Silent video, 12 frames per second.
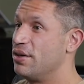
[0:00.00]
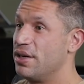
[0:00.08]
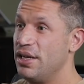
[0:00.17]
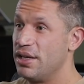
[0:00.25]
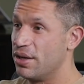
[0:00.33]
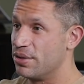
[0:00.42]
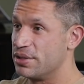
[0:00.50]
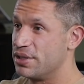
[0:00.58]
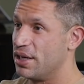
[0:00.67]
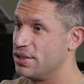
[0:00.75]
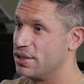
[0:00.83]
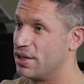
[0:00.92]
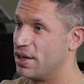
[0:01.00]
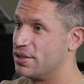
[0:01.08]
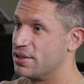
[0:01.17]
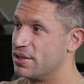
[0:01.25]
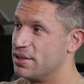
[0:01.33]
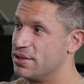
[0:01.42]
Your ego is changing
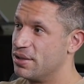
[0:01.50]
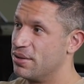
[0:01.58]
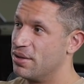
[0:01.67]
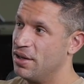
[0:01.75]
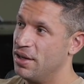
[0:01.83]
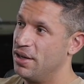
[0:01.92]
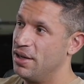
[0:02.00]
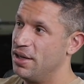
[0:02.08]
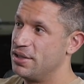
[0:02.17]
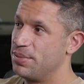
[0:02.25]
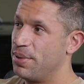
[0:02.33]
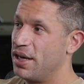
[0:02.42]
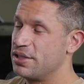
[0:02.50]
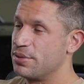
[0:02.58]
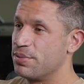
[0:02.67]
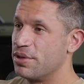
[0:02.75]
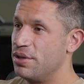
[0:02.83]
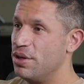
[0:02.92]
constantly. So it's
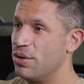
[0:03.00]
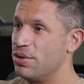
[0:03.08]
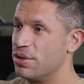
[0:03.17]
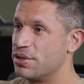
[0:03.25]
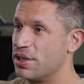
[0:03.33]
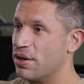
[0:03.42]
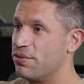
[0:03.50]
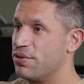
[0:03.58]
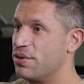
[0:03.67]
impossible to know yourself.